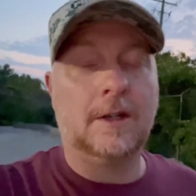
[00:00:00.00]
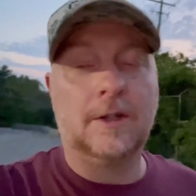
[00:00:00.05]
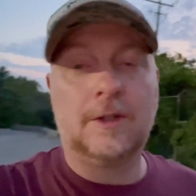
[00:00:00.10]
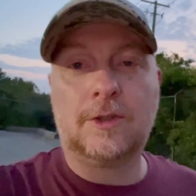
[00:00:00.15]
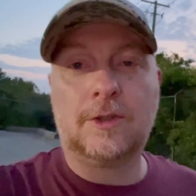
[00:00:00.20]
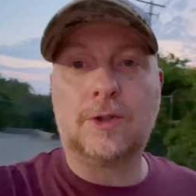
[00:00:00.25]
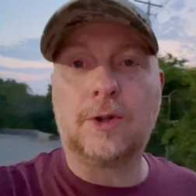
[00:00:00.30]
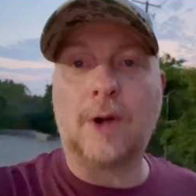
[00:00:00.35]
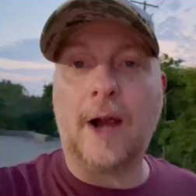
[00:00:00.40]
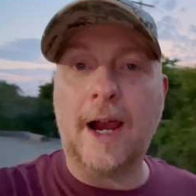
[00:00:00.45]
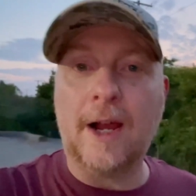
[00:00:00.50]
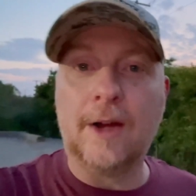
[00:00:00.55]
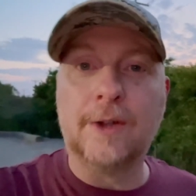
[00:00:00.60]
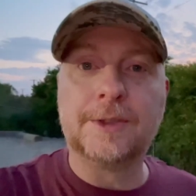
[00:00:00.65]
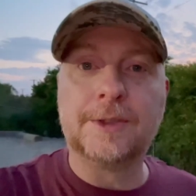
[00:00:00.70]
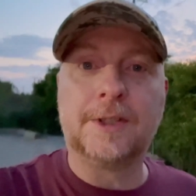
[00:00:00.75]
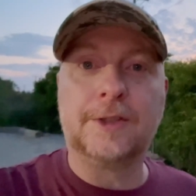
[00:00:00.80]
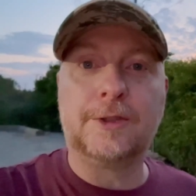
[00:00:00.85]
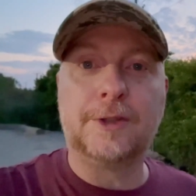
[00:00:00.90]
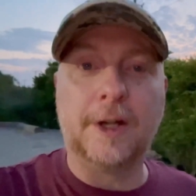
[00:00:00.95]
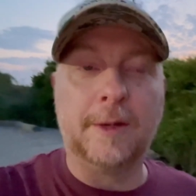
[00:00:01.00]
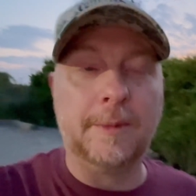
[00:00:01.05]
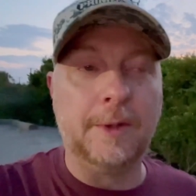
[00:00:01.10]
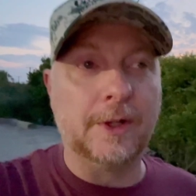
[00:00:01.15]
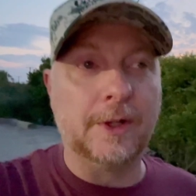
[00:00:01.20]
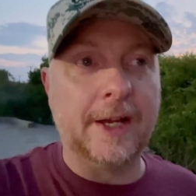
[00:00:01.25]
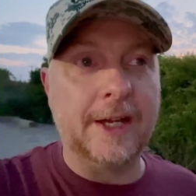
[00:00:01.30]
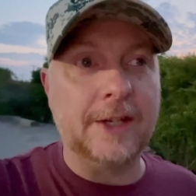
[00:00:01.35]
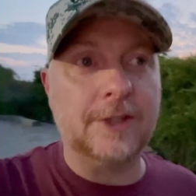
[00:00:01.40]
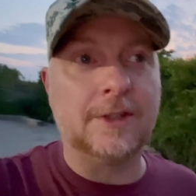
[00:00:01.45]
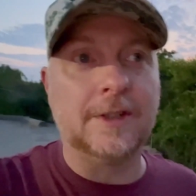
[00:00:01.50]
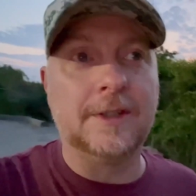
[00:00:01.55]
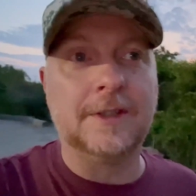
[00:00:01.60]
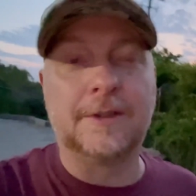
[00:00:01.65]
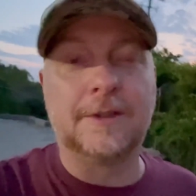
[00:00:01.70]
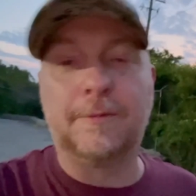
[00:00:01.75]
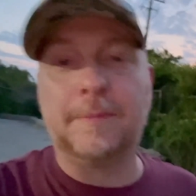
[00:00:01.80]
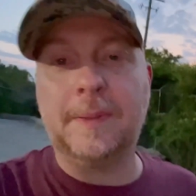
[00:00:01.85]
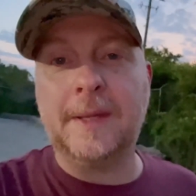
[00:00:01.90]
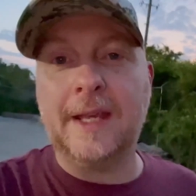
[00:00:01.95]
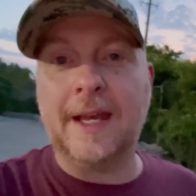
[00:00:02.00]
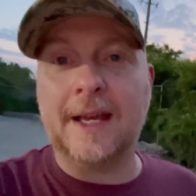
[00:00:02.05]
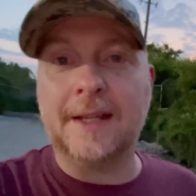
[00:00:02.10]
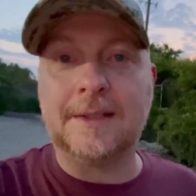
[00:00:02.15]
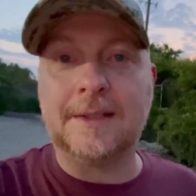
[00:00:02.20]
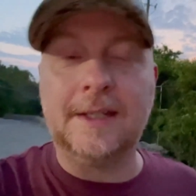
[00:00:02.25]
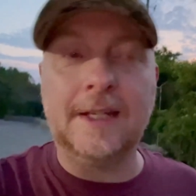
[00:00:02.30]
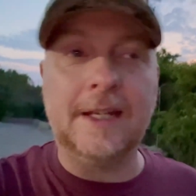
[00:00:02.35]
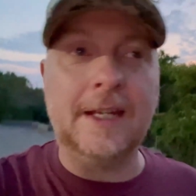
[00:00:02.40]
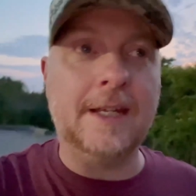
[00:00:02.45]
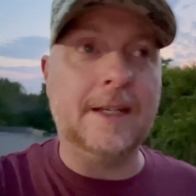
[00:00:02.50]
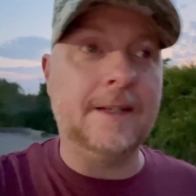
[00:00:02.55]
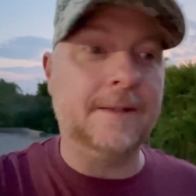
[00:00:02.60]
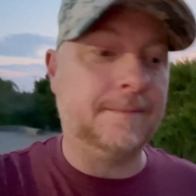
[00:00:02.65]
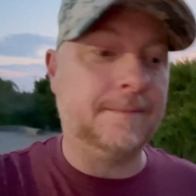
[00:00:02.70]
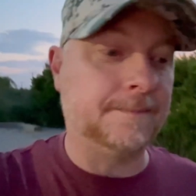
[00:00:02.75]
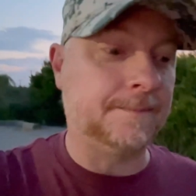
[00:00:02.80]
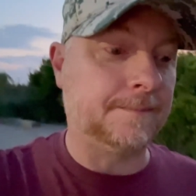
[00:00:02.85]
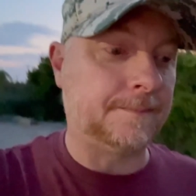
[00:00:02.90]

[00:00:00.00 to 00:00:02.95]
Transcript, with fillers: trials and tribulations of PSD.